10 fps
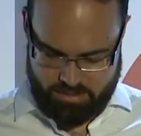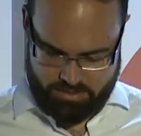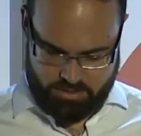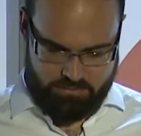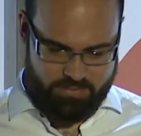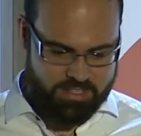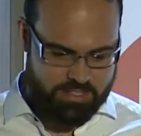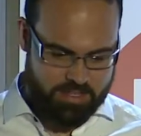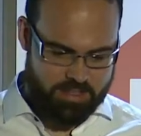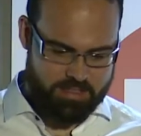So
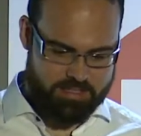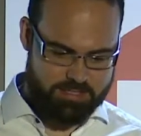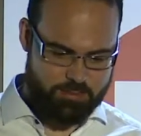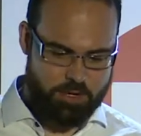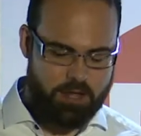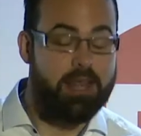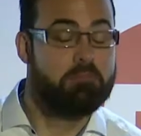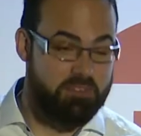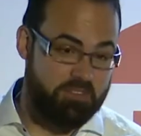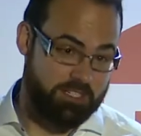eventually, this is what our
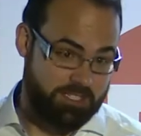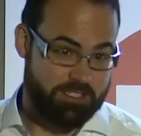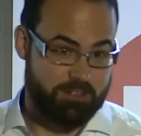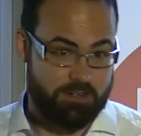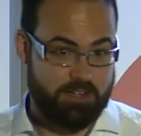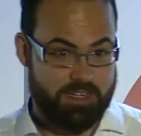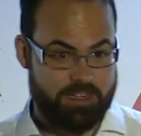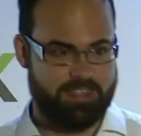Lambda functions look like.